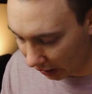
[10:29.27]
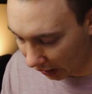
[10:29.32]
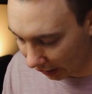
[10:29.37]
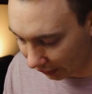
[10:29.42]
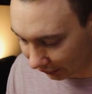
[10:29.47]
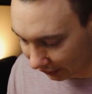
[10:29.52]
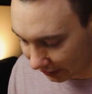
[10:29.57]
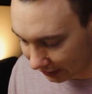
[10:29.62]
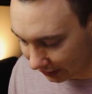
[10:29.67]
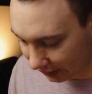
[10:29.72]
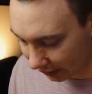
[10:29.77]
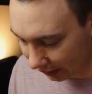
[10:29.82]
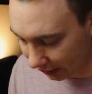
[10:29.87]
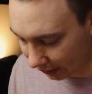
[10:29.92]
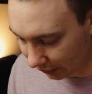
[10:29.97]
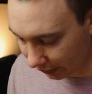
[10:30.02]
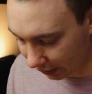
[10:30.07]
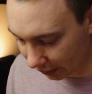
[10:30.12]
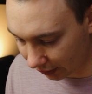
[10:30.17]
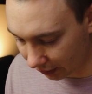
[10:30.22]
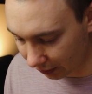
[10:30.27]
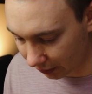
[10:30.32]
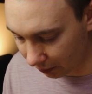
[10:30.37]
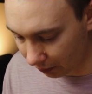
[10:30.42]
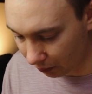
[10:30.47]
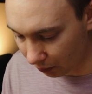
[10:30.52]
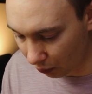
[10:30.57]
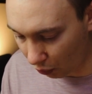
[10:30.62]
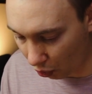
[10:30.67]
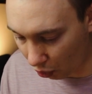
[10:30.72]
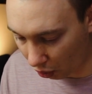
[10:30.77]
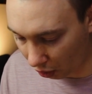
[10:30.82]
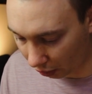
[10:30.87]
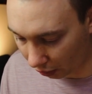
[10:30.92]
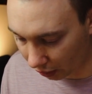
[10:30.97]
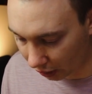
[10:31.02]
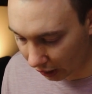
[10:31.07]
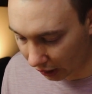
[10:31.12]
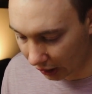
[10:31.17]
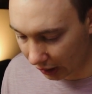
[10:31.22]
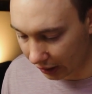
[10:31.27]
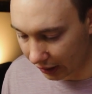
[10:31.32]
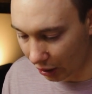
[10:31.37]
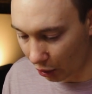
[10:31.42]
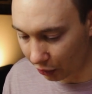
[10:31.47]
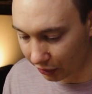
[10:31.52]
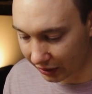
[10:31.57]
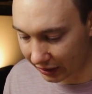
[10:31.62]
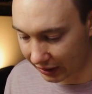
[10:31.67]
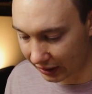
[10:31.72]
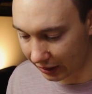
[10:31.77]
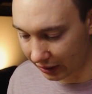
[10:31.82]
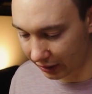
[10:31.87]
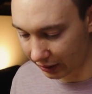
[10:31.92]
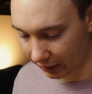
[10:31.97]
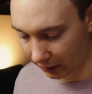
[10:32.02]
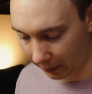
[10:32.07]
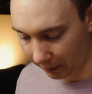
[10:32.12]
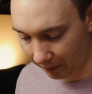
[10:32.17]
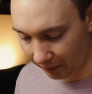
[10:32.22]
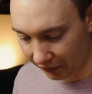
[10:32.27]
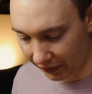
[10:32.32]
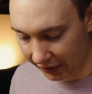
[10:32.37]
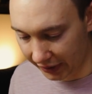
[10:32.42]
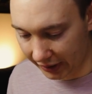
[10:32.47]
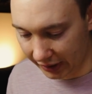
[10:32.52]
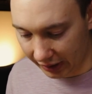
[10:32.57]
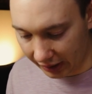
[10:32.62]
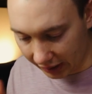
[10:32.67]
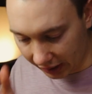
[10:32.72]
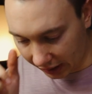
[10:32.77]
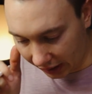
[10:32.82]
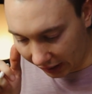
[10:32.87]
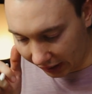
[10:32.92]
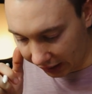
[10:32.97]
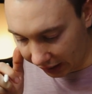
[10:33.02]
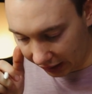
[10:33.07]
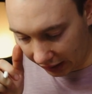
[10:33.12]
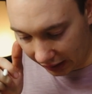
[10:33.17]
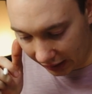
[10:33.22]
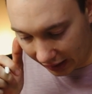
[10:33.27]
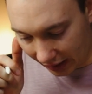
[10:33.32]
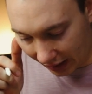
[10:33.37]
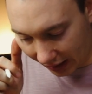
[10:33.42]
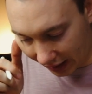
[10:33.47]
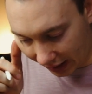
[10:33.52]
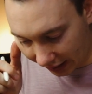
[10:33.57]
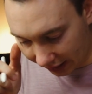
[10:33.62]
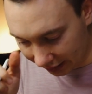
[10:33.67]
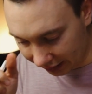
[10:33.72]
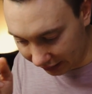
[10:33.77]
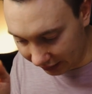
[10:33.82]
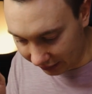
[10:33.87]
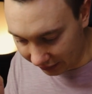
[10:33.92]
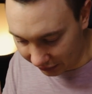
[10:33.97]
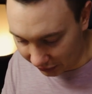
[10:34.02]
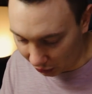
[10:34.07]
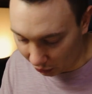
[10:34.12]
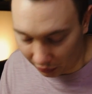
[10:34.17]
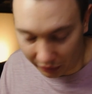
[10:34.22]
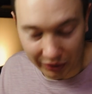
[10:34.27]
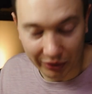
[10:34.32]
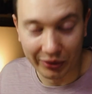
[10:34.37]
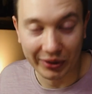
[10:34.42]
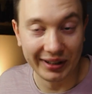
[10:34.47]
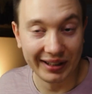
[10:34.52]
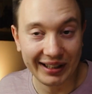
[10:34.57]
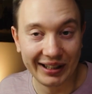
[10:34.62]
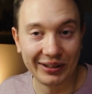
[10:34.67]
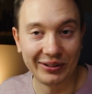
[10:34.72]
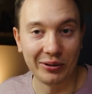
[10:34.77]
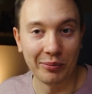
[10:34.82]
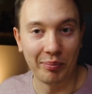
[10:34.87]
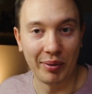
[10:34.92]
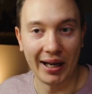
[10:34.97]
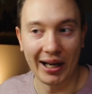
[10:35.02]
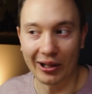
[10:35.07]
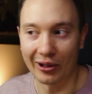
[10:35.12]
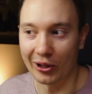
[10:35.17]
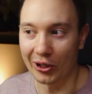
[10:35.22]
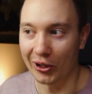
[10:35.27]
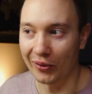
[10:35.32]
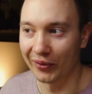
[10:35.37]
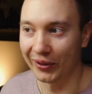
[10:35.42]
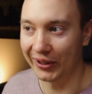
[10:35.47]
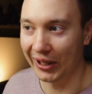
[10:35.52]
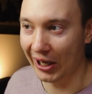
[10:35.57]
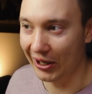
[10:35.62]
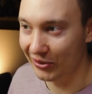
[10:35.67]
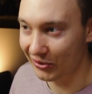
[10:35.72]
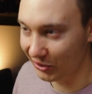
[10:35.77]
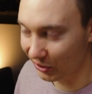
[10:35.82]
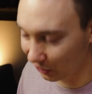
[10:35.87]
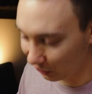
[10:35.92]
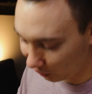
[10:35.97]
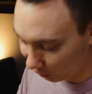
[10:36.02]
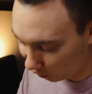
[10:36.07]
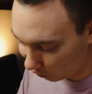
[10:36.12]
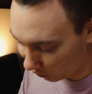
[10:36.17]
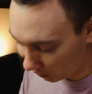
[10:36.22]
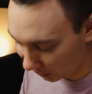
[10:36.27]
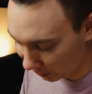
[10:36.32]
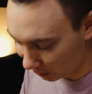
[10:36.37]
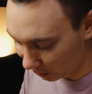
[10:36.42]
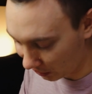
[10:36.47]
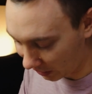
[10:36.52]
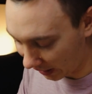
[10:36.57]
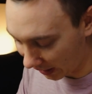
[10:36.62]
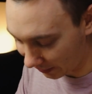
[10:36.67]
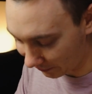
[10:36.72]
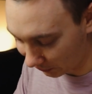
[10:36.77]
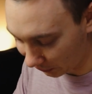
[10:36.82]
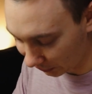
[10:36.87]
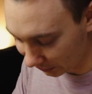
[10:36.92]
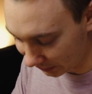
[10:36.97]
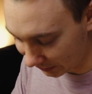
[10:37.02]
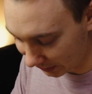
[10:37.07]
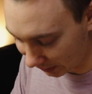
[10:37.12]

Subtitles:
Unless they click more, they only see here. And so you need to pay a lot of attention to what you have on the